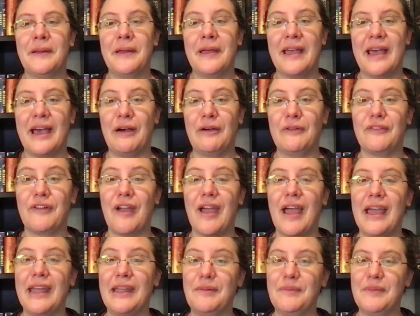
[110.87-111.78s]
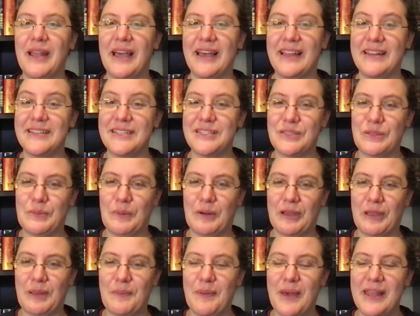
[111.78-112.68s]
However, I am not super
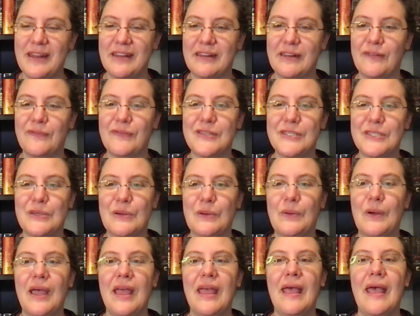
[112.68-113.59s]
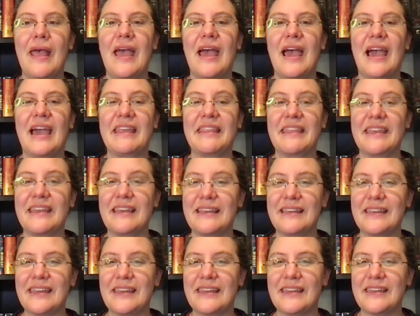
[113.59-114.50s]
competitive, so I think
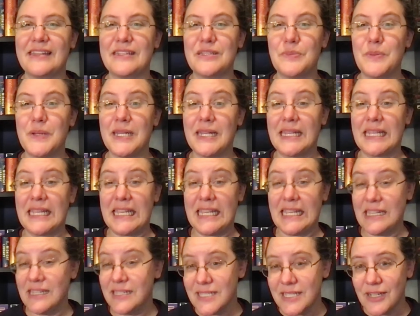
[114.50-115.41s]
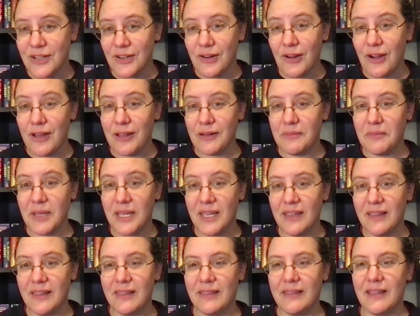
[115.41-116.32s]
it's been easier on
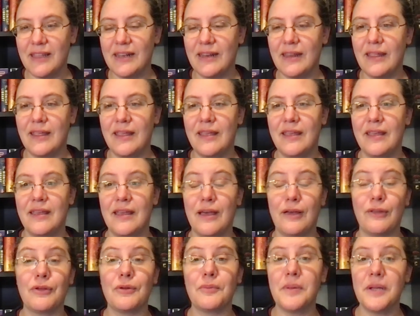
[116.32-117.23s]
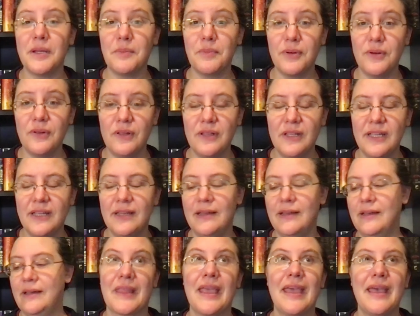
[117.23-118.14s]
me than other people,
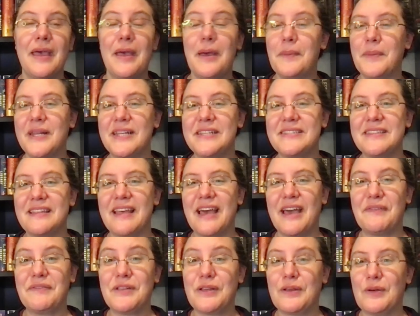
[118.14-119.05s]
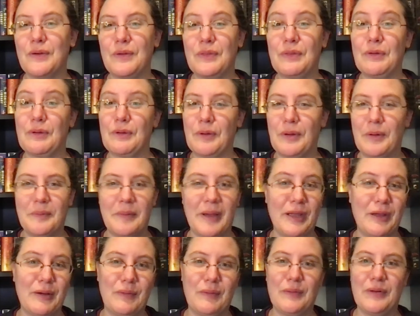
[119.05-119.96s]
but I still have to go through
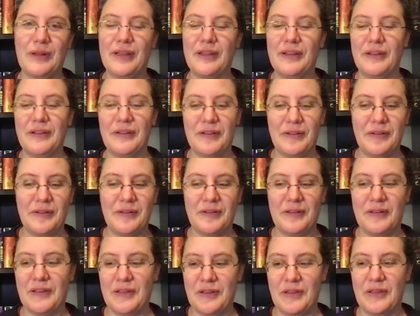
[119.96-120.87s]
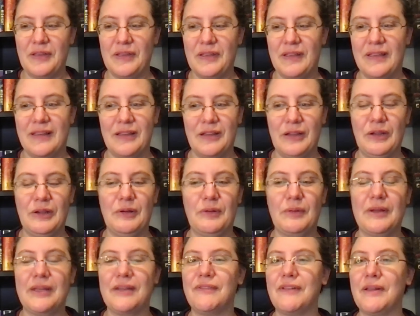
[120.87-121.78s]
my own
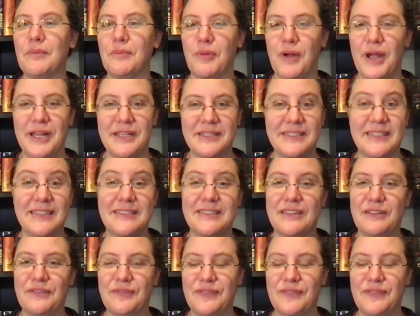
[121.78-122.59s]
grieving process and